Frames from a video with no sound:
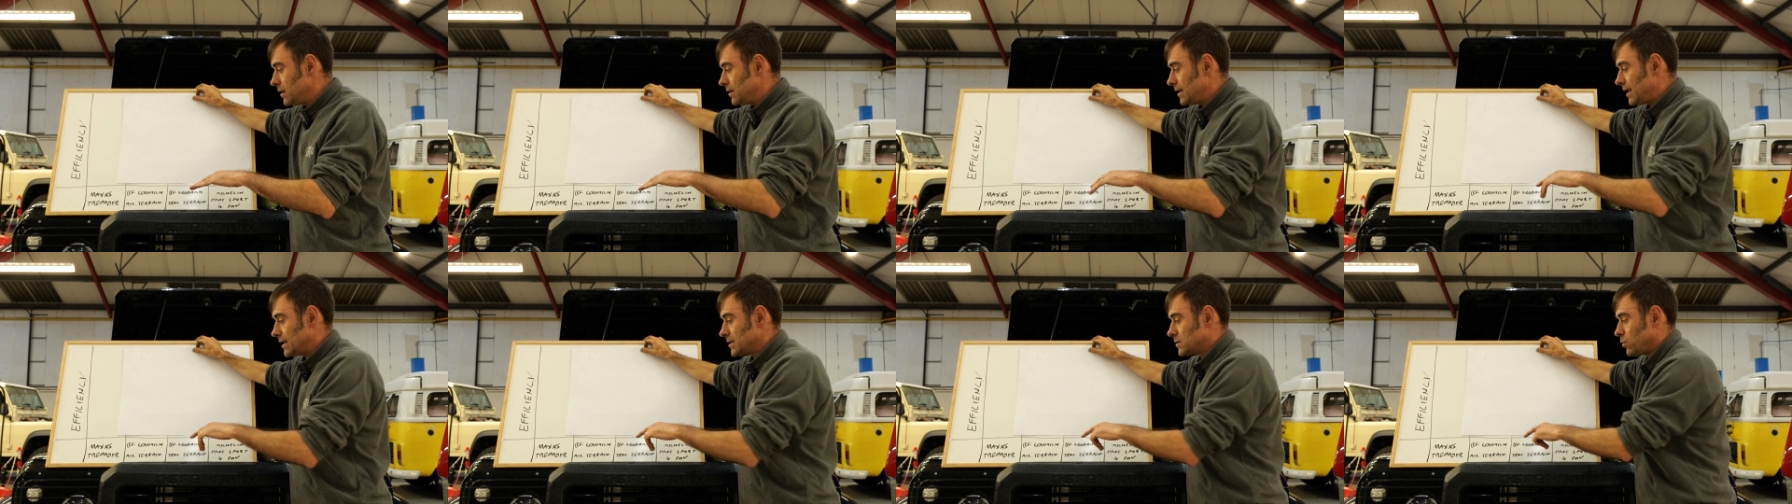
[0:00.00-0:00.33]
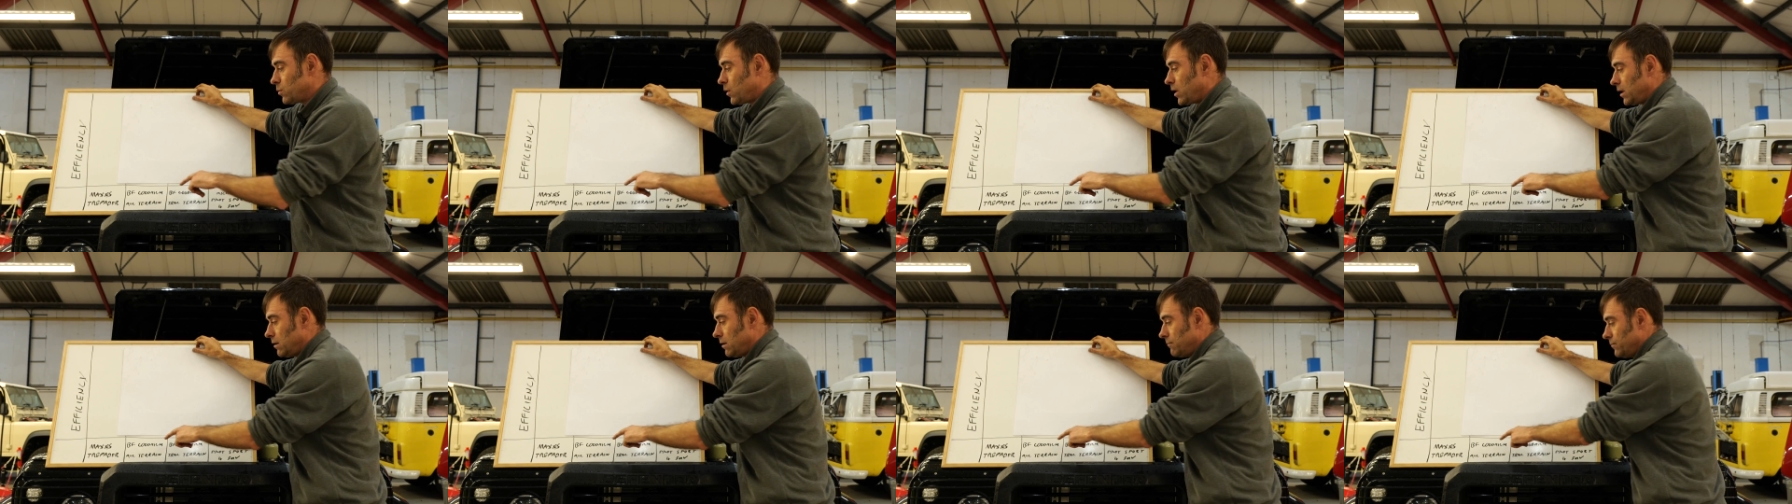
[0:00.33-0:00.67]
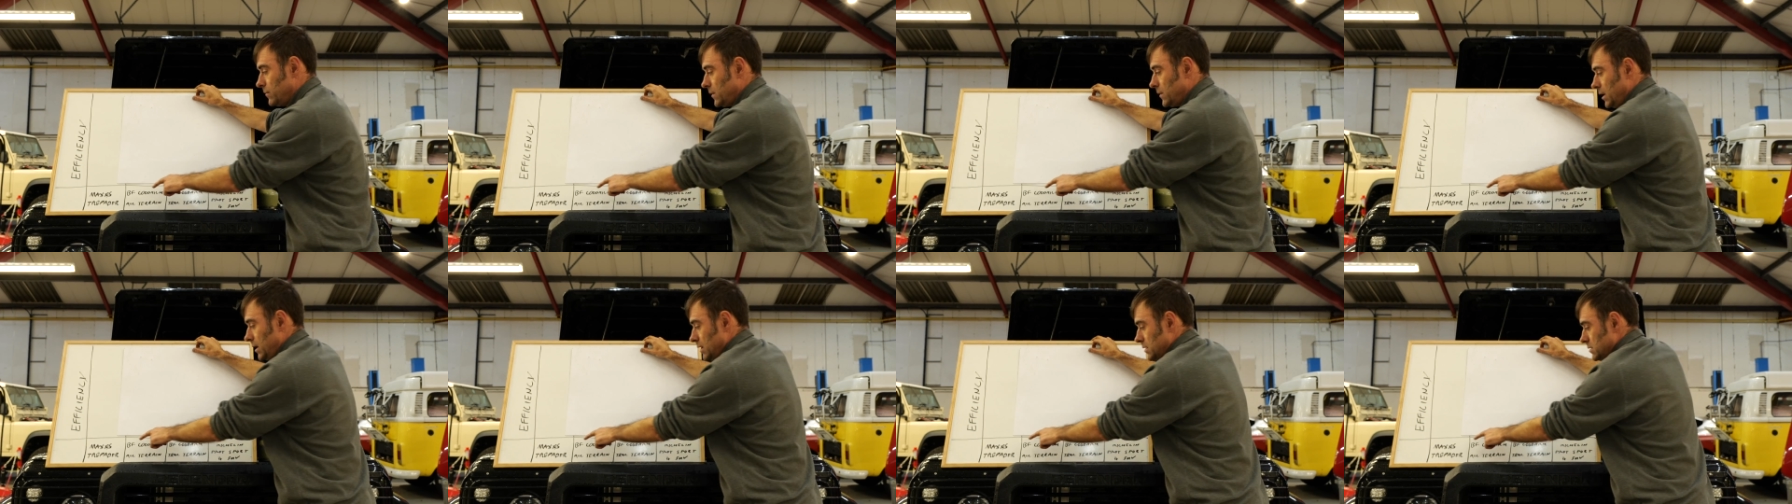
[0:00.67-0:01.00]
That's why
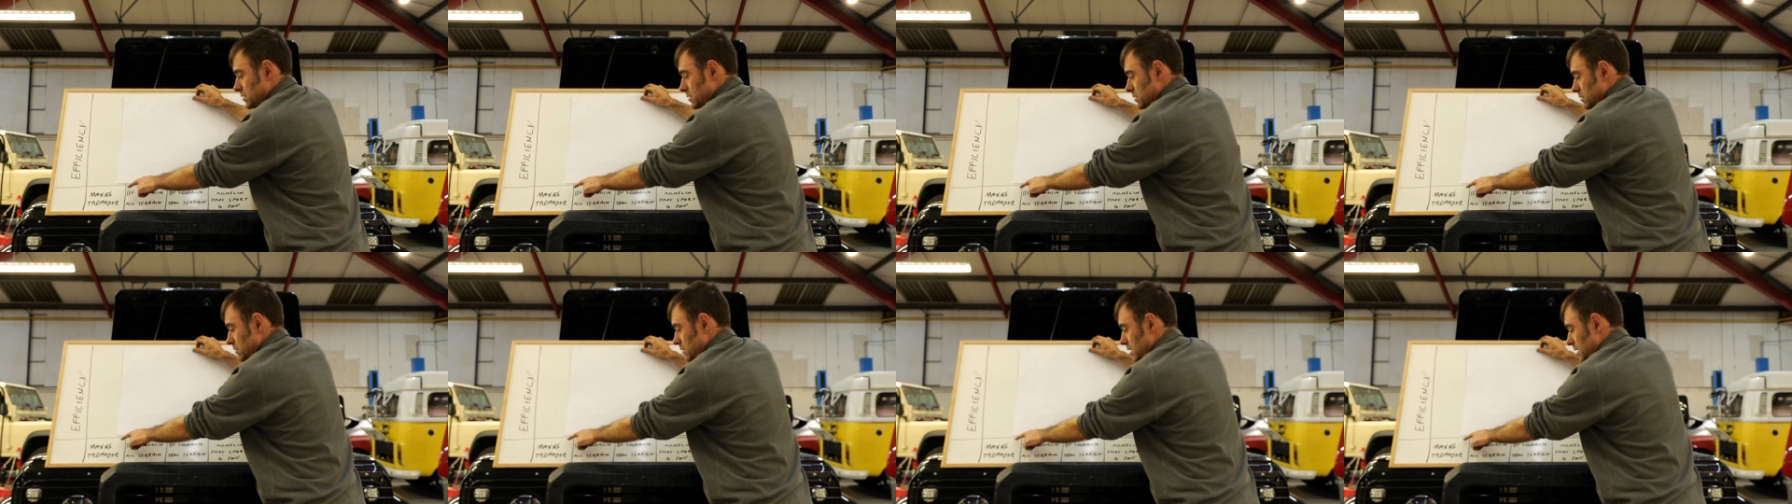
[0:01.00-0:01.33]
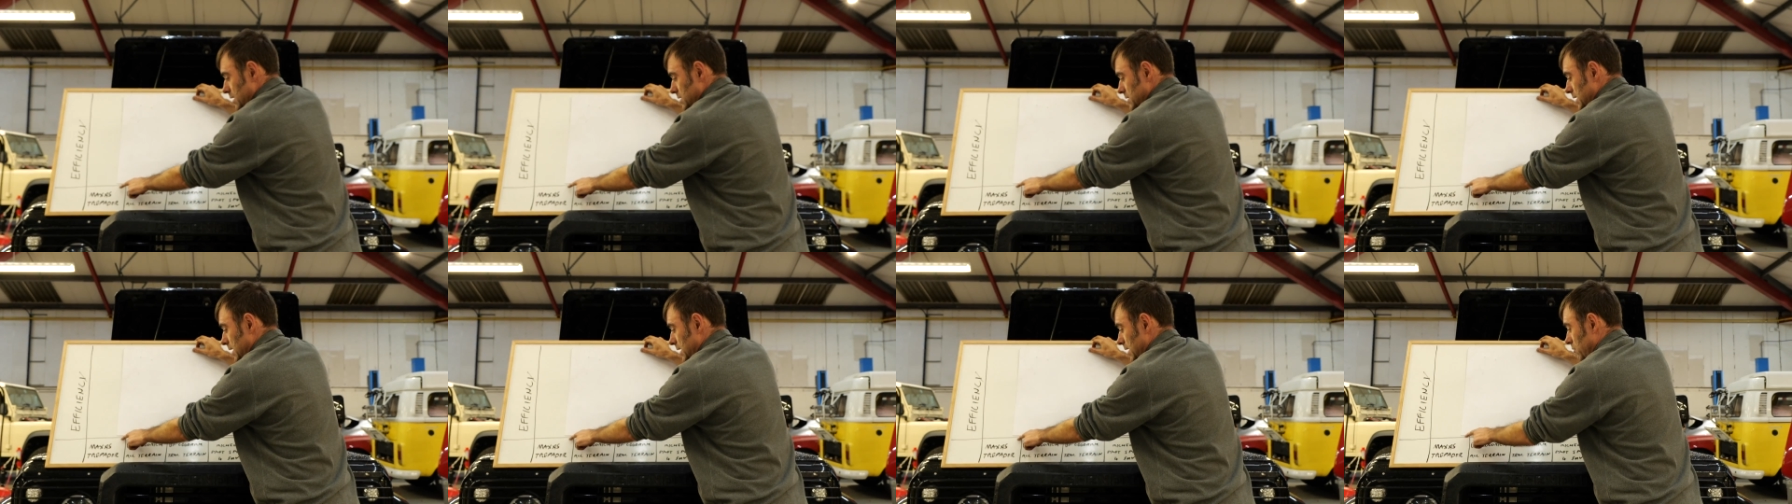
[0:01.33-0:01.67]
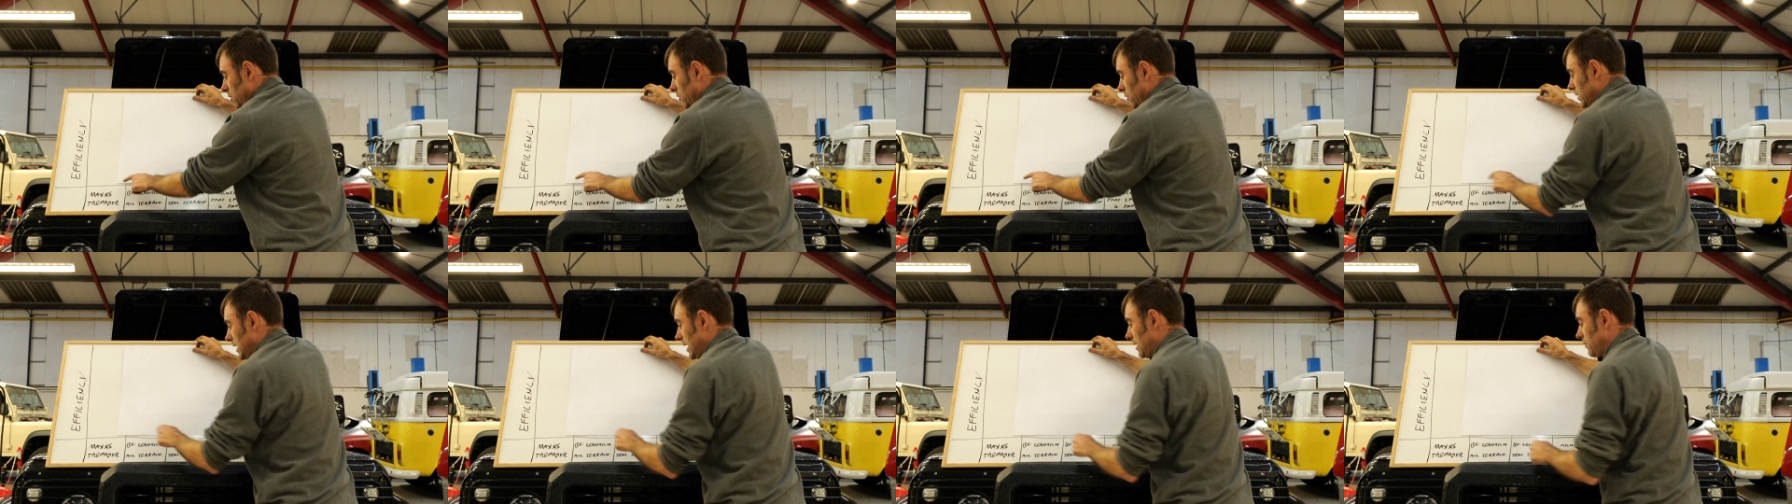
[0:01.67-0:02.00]
it's a
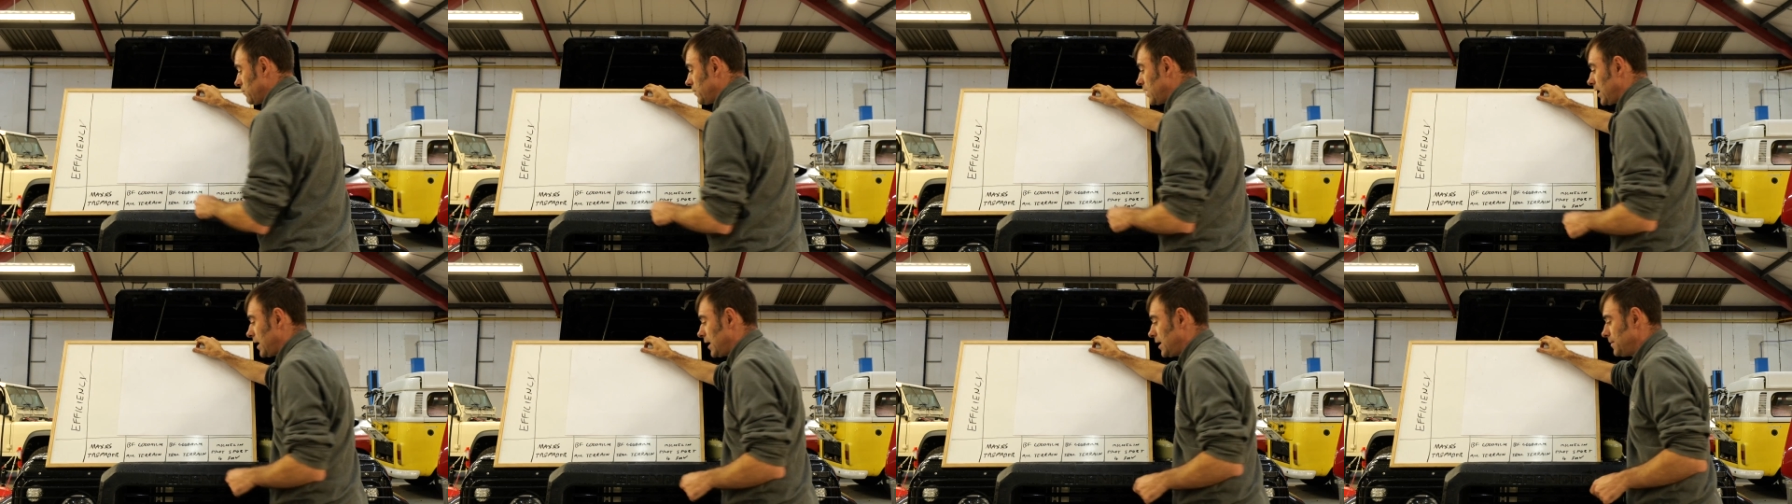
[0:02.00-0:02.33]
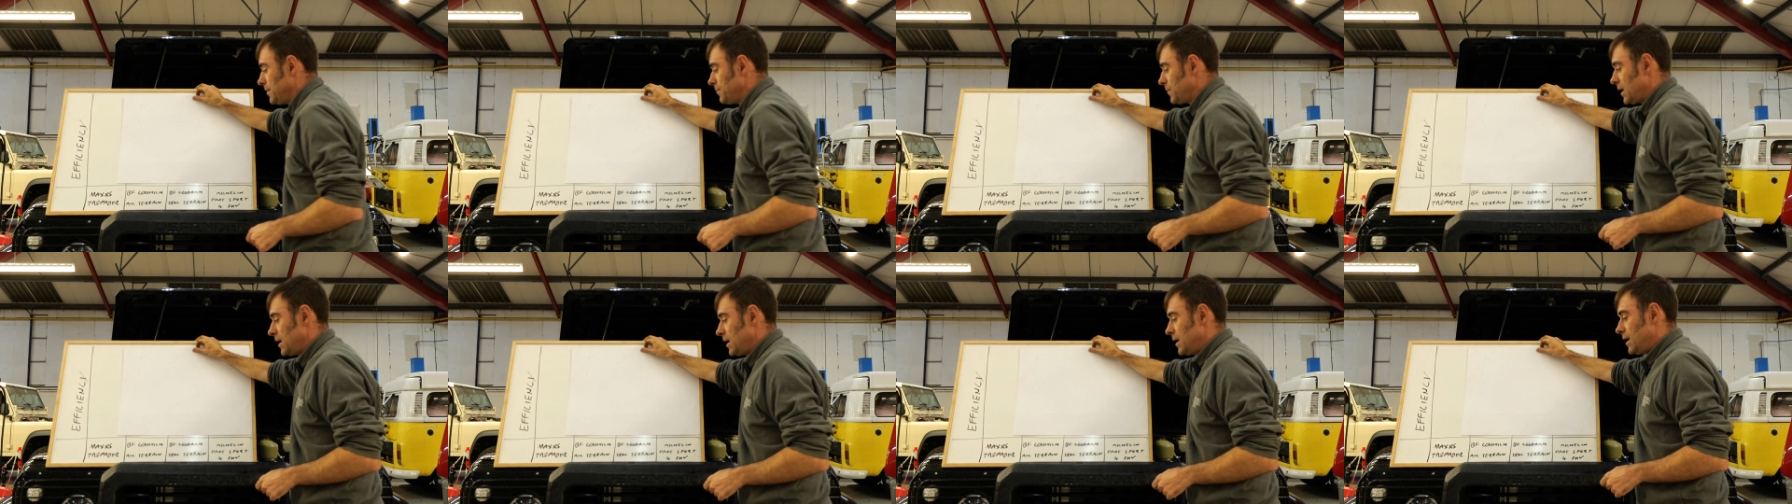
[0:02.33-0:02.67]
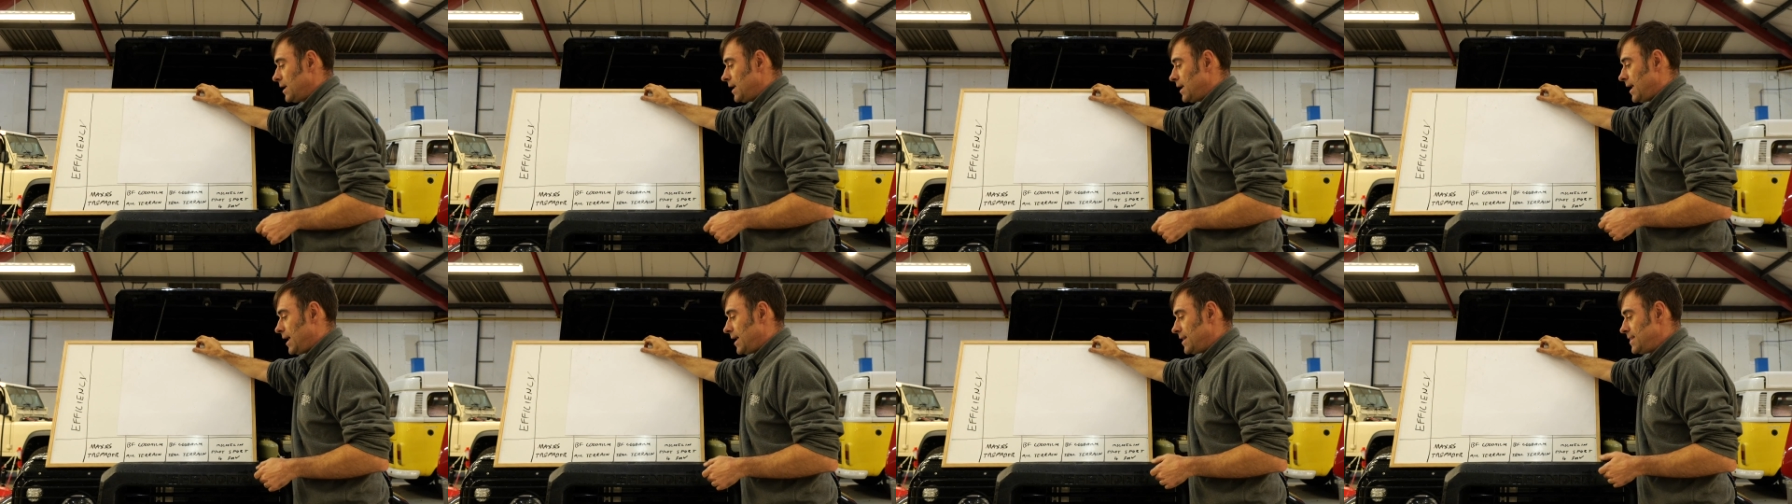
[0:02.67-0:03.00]
zero down there.
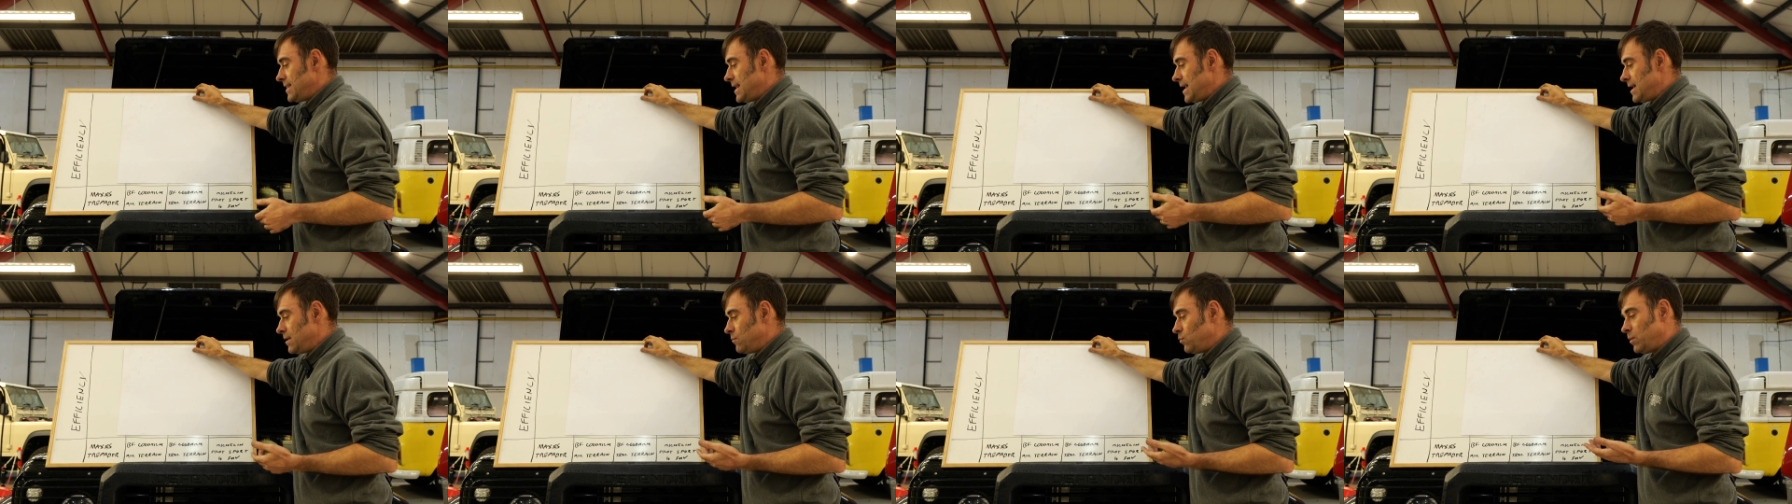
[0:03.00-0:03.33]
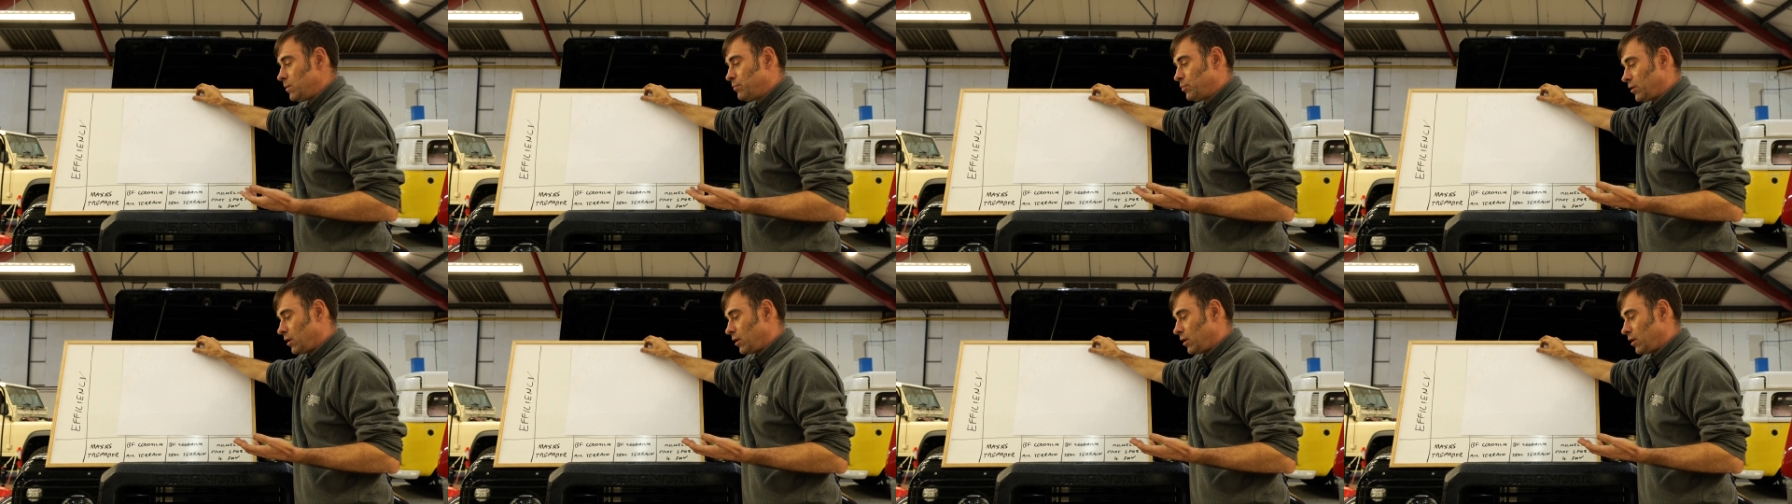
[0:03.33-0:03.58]
And then we put